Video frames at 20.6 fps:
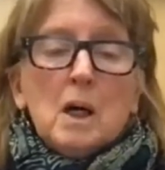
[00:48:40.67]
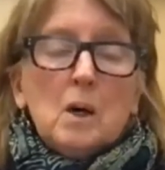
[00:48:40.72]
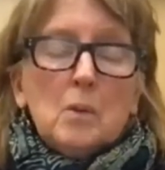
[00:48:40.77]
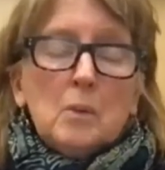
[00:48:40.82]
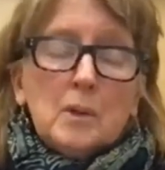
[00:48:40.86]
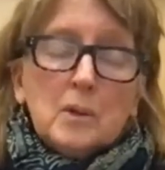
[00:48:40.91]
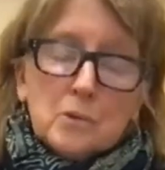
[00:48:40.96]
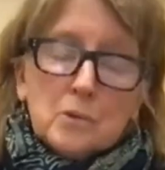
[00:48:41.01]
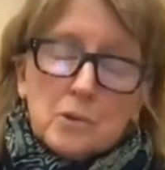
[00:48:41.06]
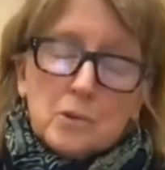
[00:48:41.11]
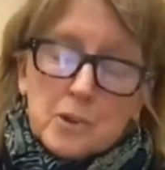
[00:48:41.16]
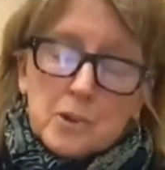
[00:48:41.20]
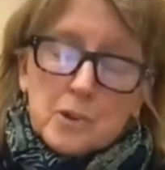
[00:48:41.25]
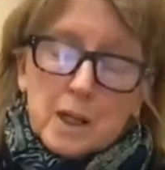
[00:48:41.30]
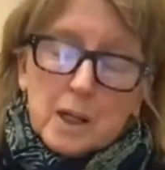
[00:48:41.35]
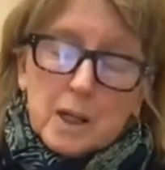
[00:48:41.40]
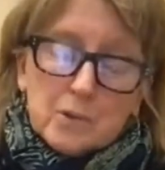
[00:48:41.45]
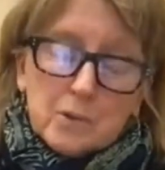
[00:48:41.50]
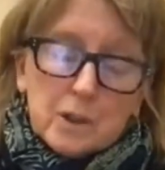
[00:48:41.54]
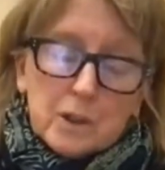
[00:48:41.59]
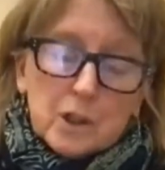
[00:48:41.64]
We don't do
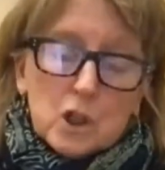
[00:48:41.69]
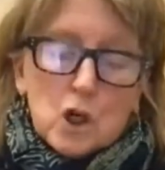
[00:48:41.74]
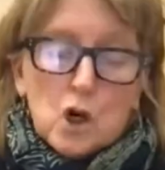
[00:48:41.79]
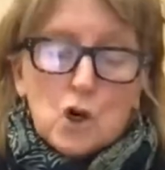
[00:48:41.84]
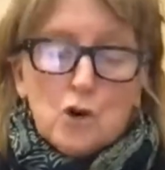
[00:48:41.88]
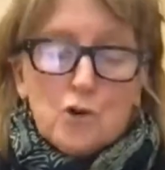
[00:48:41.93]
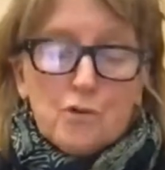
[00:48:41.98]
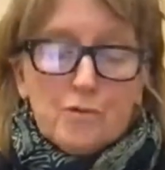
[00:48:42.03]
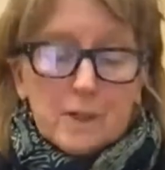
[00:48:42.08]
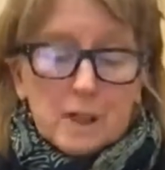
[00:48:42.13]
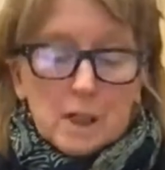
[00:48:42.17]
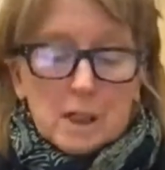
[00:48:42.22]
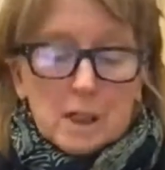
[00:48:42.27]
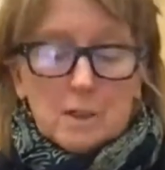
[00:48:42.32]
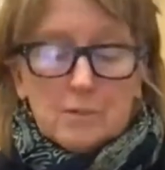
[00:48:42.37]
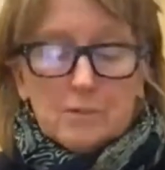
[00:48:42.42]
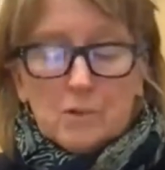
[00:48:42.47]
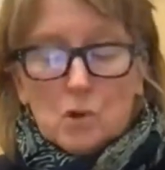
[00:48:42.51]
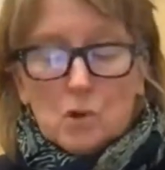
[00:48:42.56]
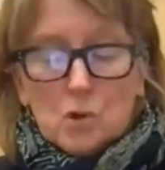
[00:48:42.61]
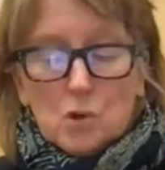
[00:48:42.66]
that during COVID,
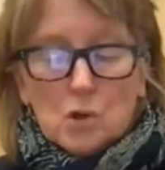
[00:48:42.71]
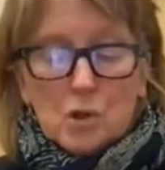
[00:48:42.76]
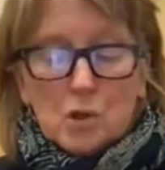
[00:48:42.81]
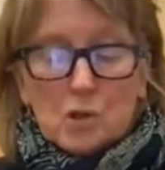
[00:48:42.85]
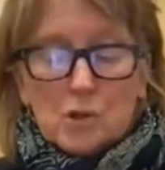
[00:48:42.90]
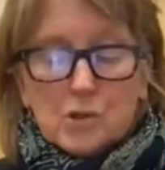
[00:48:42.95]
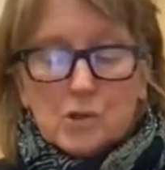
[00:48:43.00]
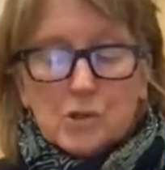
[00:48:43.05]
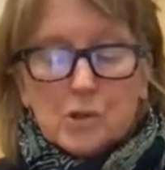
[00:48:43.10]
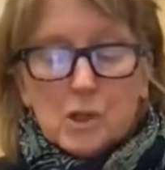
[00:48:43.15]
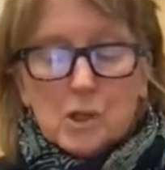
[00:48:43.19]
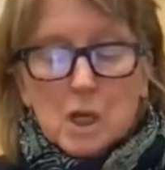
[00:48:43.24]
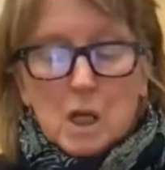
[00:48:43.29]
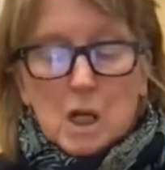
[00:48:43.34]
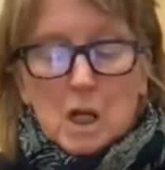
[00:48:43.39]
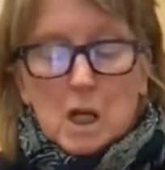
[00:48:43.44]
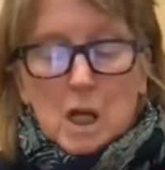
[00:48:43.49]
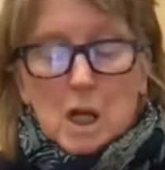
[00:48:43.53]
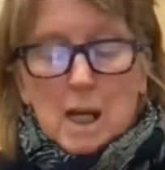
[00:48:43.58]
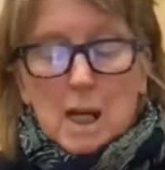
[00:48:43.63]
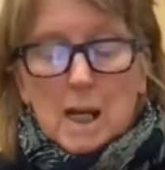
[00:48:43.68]
of course.
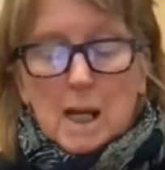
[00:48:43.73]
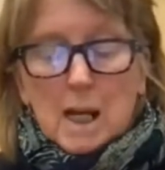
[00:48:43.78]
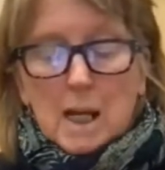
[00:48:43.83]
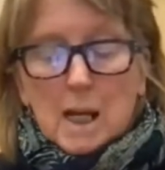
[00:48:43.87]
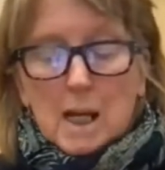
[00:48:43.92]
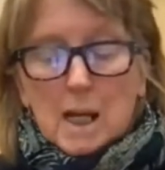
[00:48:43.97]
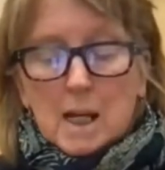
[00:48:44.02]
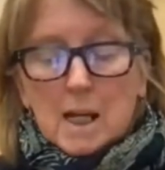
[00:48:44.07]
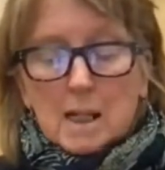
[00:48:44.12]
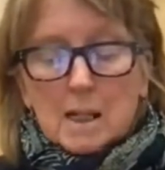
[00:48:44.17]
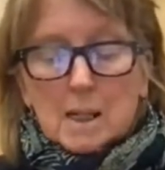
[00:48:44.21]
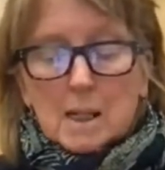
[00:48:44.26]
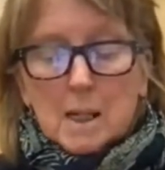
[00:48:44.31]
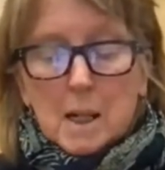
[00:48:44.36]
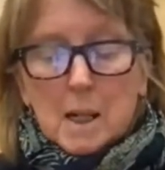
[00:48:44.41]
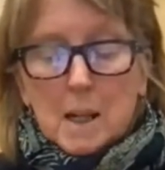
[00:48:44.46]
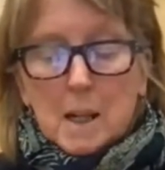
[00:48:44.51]
And